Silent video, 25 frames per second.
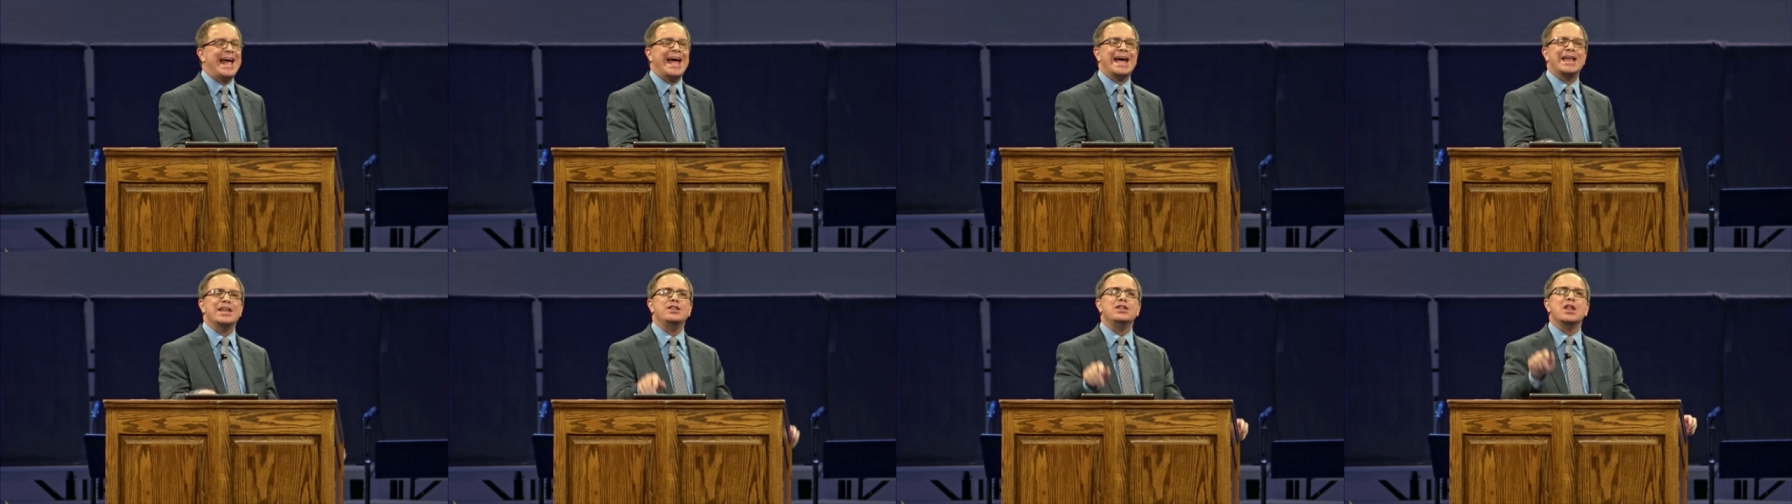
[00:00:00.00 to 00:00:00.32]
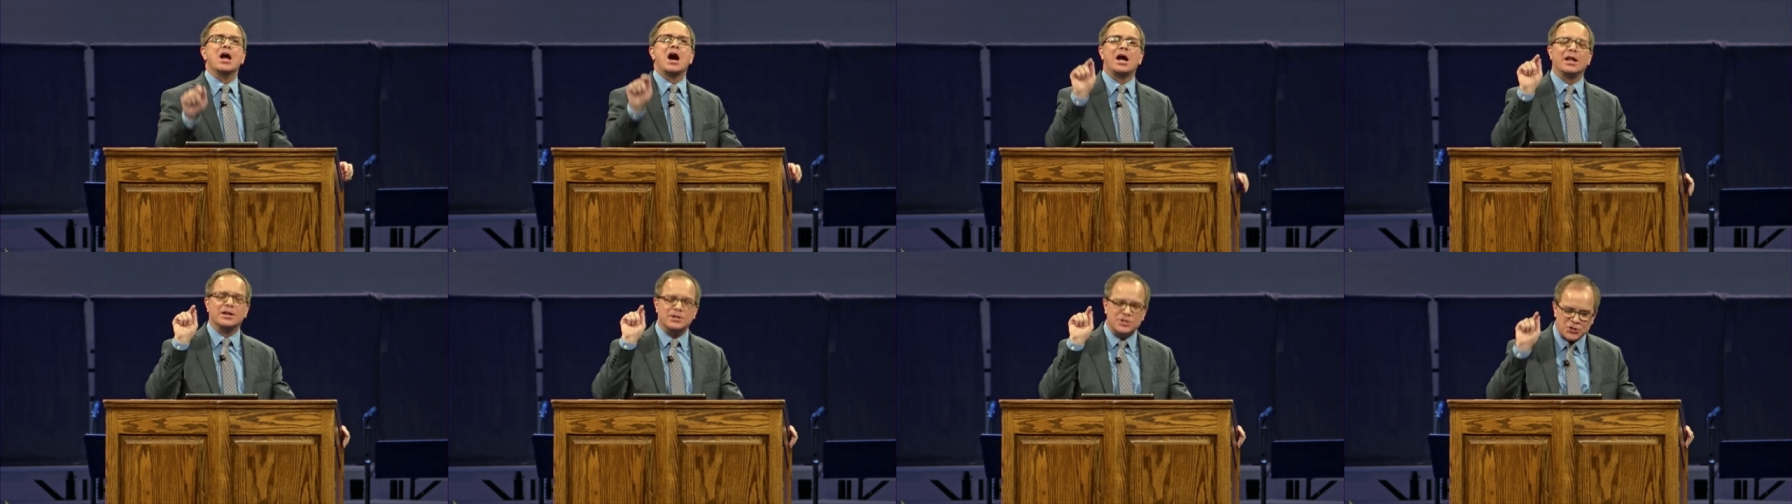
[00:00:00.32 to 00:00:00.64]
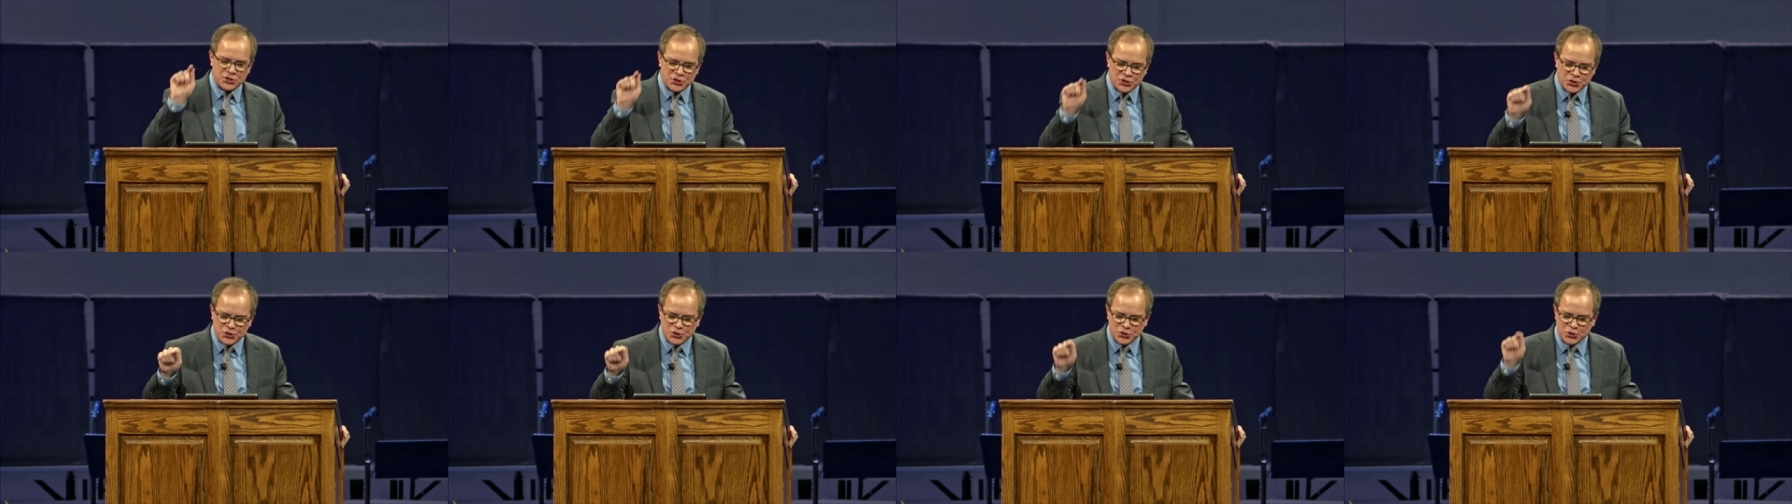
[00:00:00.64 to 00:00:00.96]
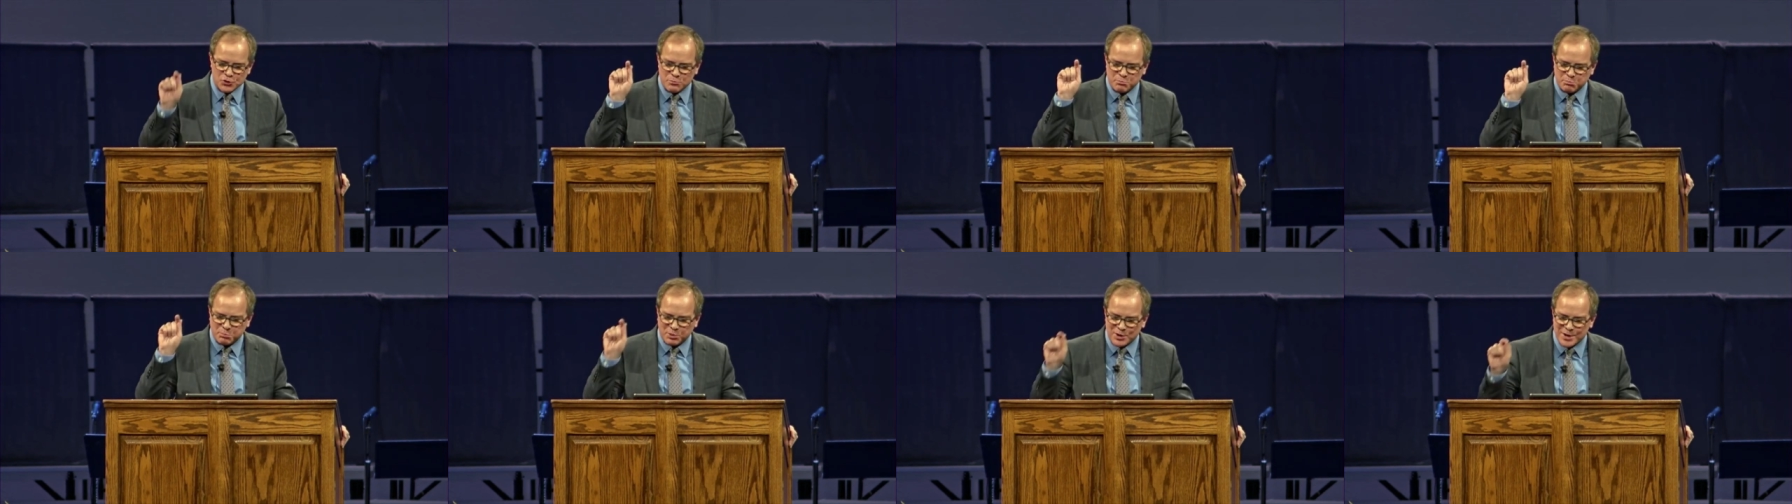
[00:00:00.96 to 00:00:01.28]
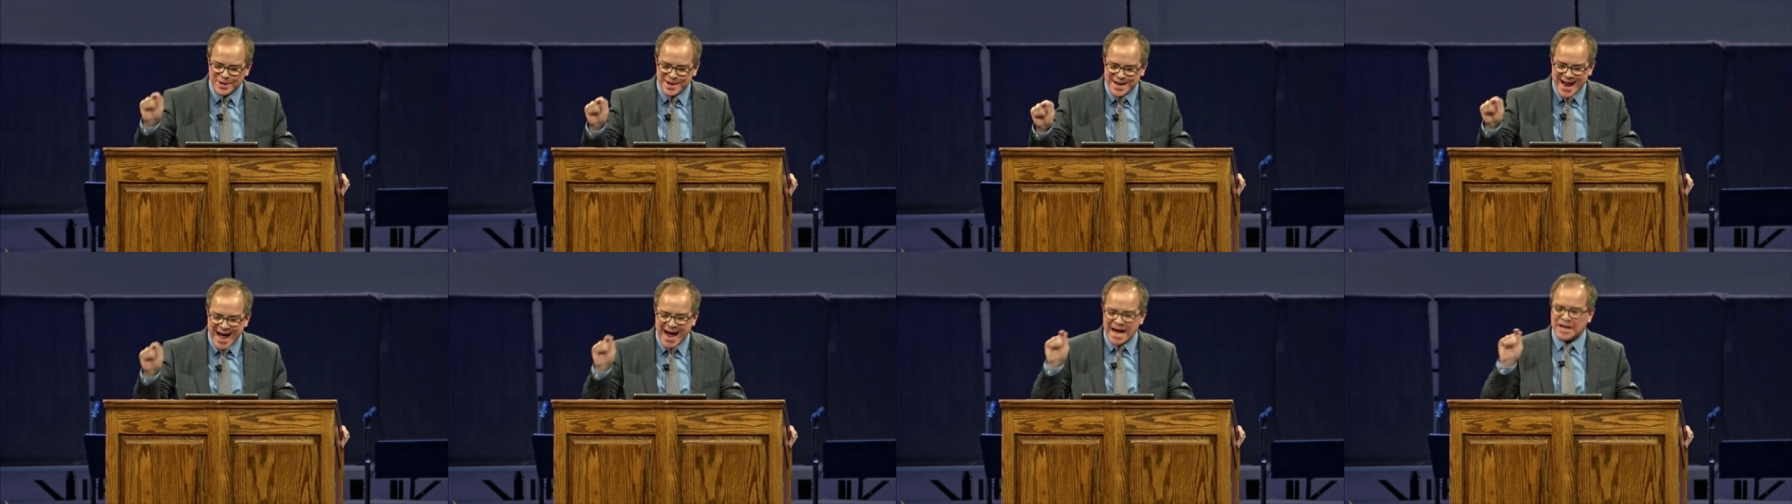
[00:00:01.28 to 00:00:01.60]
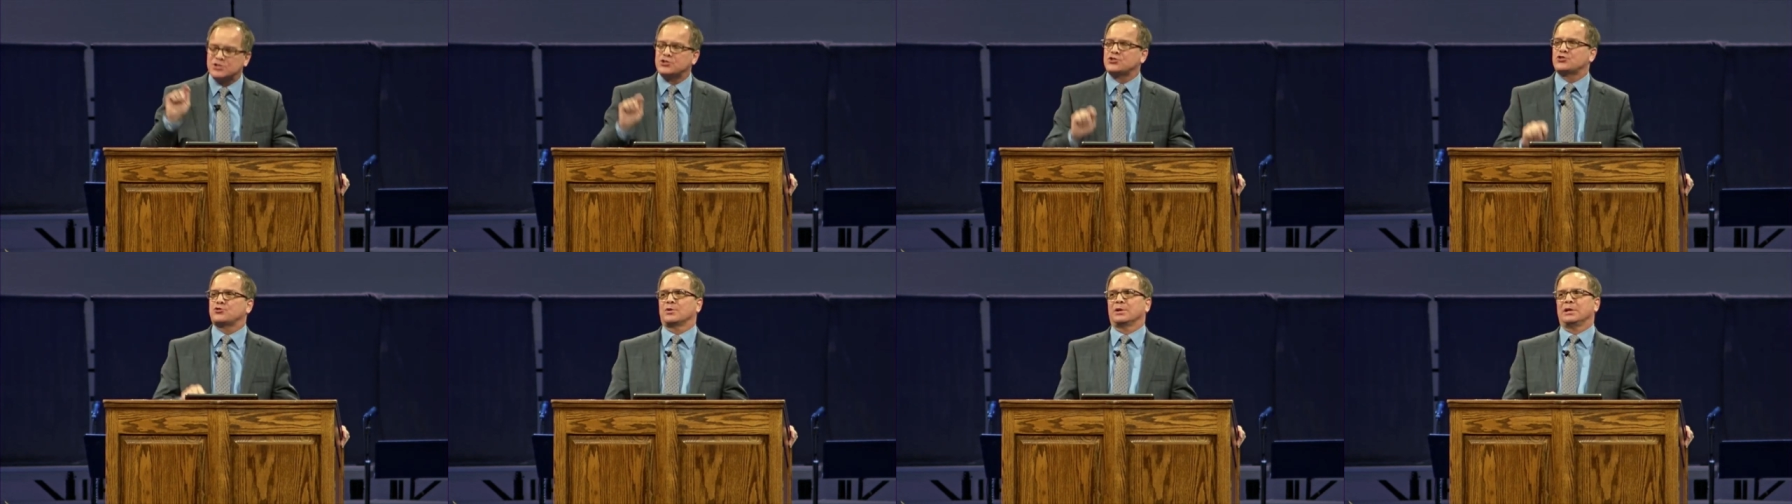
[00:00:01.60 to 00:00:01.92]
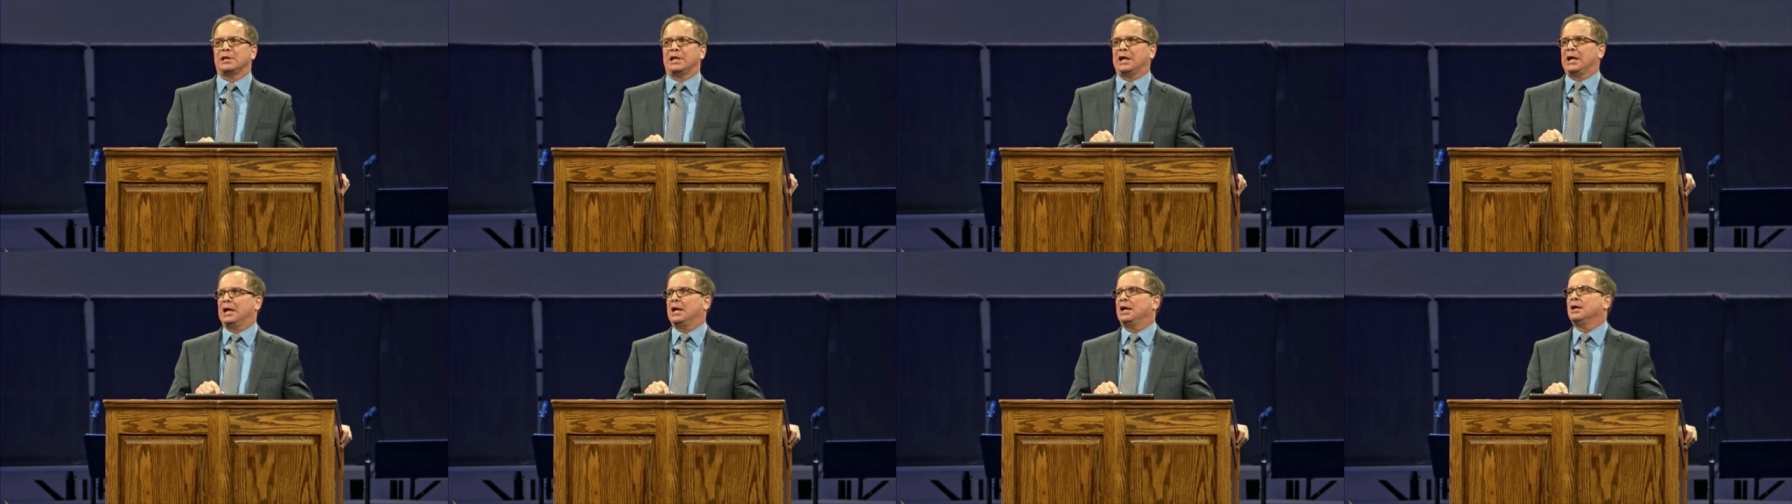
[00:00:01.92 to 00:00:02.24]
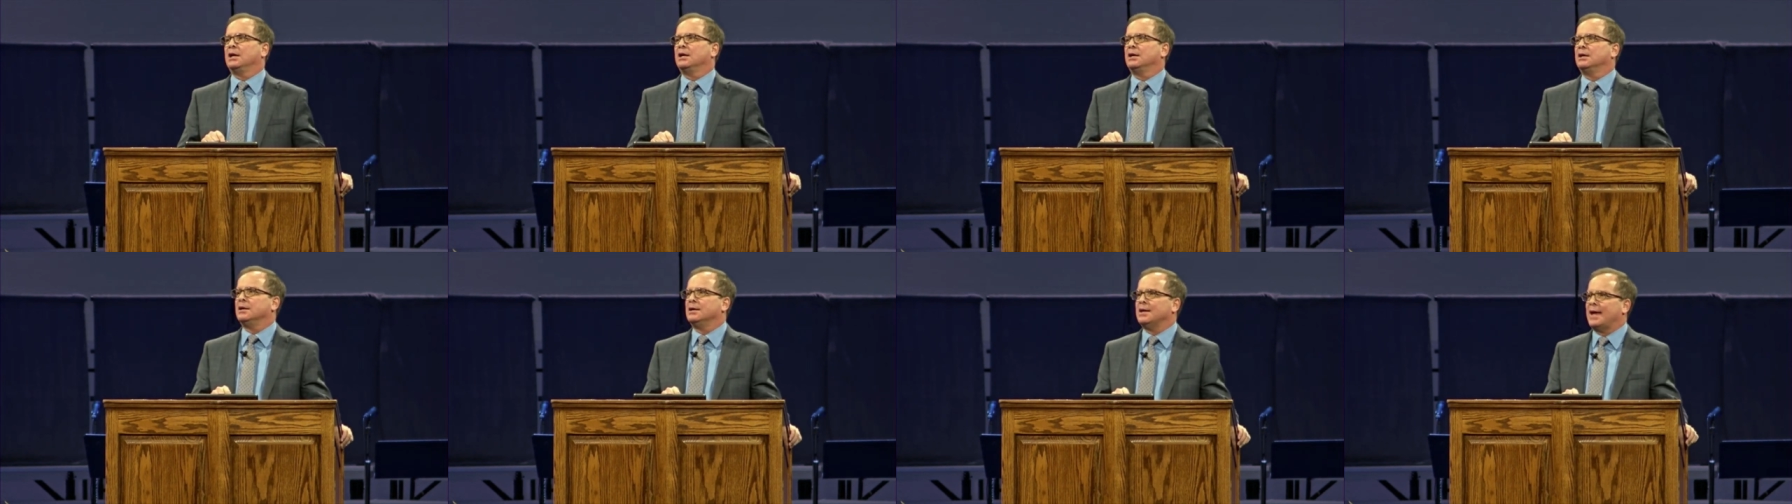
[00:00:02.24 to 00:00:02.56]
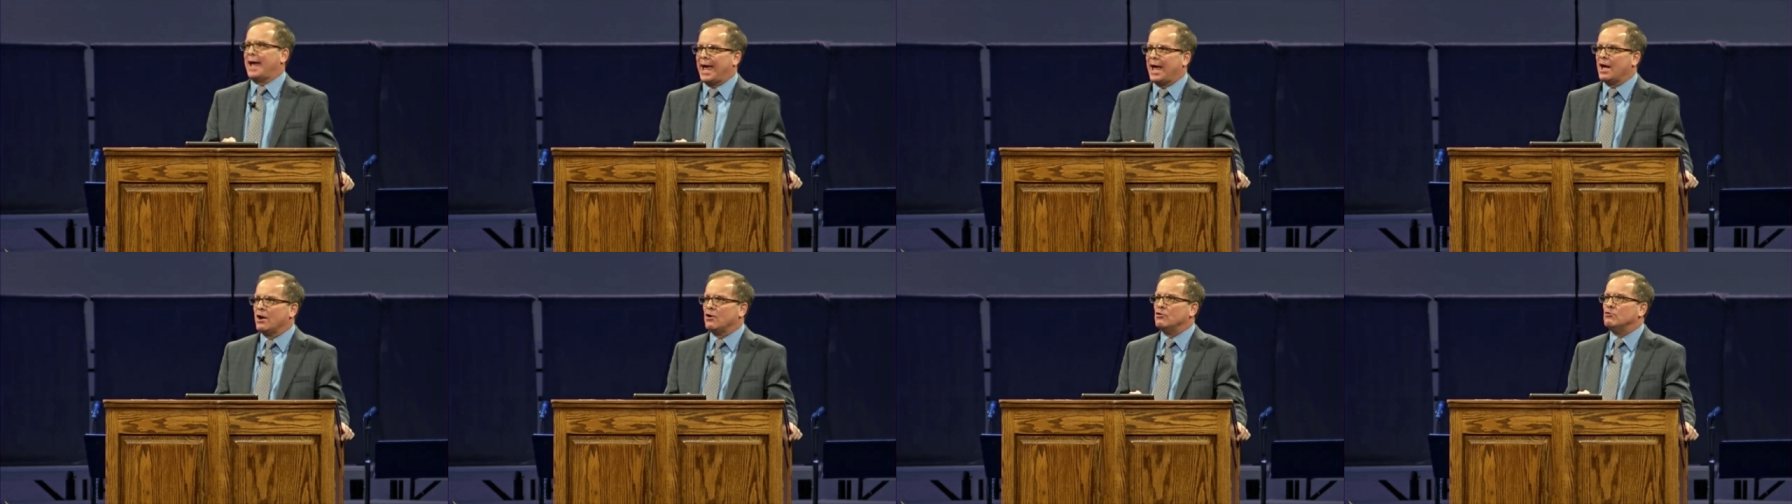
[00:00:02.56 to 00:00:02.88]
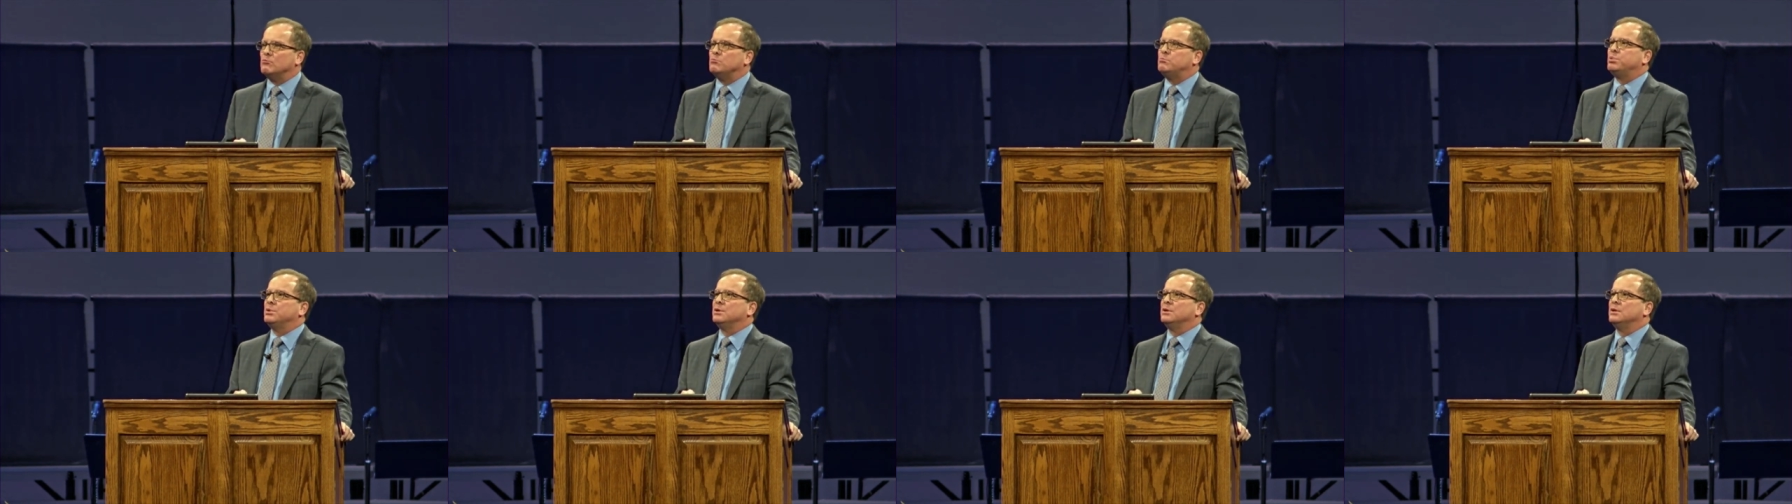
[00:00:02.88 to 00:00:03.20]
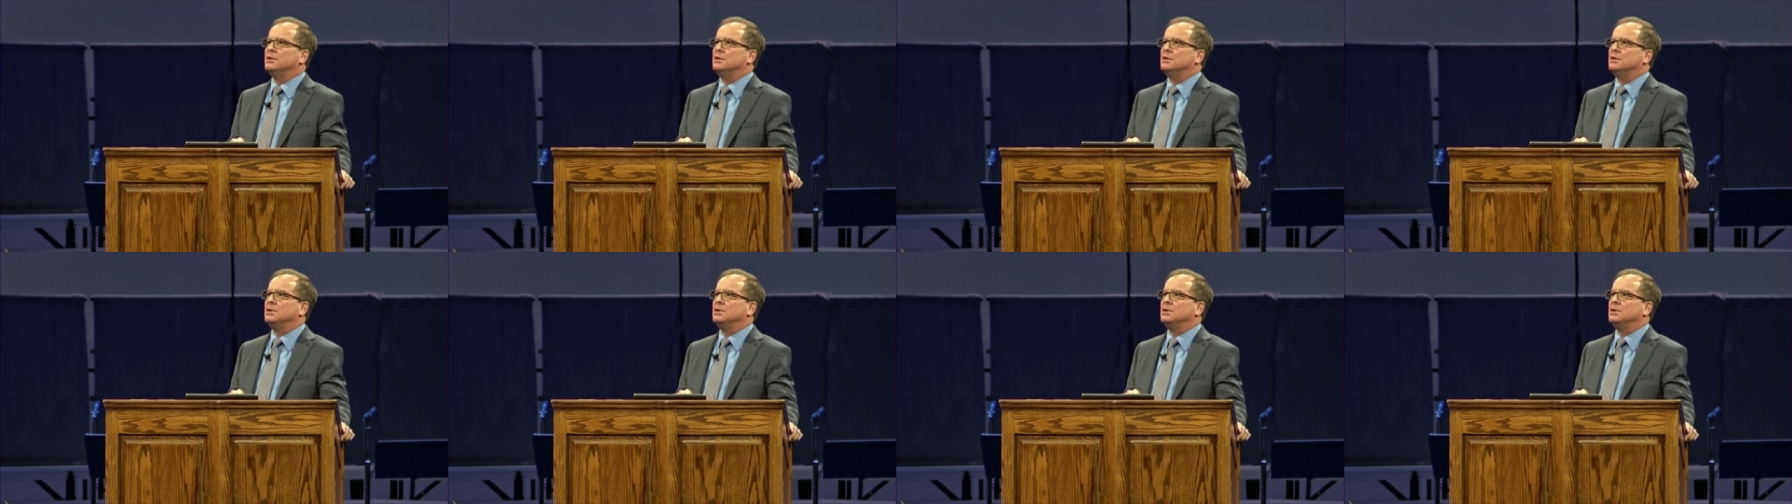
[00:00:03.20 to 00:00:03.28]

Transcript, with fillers: cannot supernaturally help